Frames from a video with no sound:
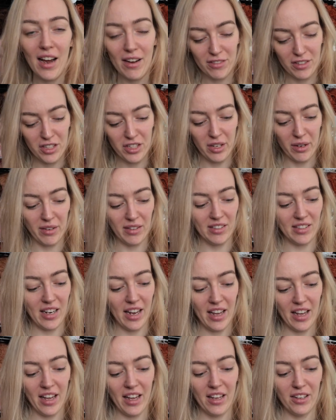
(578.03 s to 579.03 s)
I have to show you
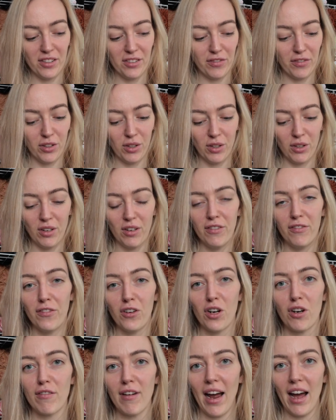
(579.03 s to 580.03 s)
today is for
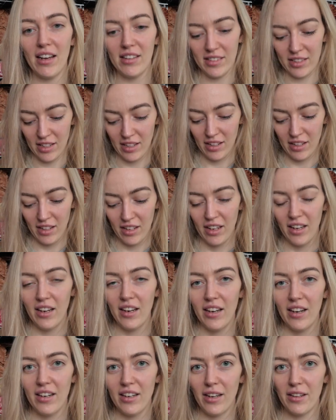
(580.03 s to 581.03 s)
4 rats.
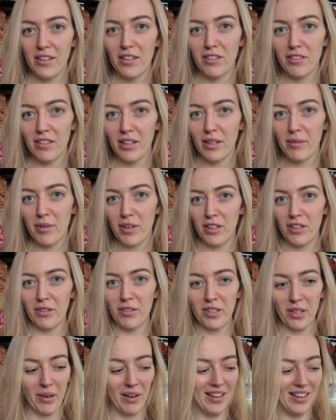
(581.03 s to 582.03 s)
Now these are a little bit
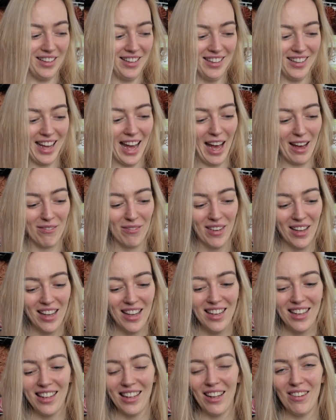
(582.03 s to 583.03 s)
unusual.
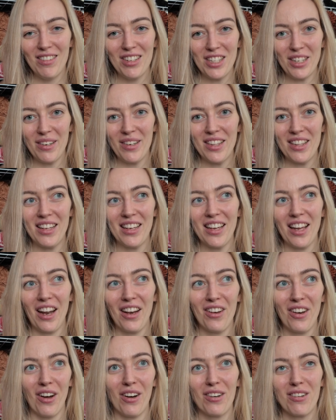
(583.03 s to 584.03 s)
Let me show you the
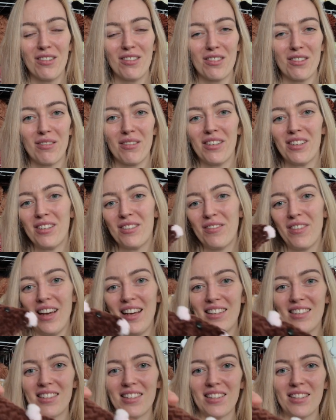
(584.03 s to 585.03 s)
not unusual ones
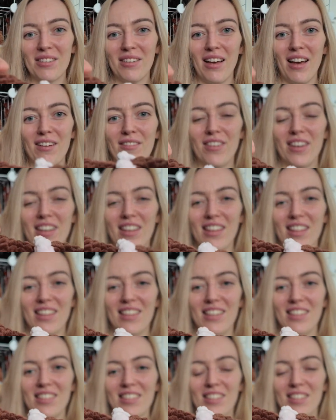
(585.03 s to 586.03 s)
first. So we have
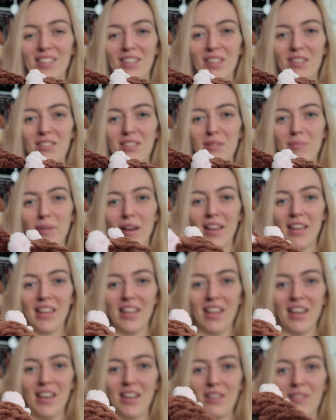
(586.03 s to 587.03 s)
this little cutie pie
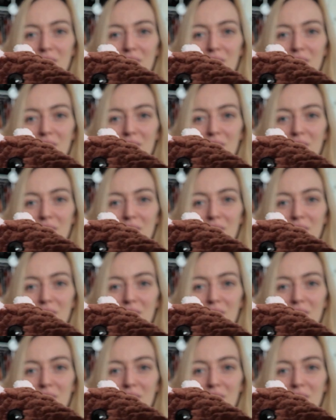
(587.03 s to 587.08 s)
here.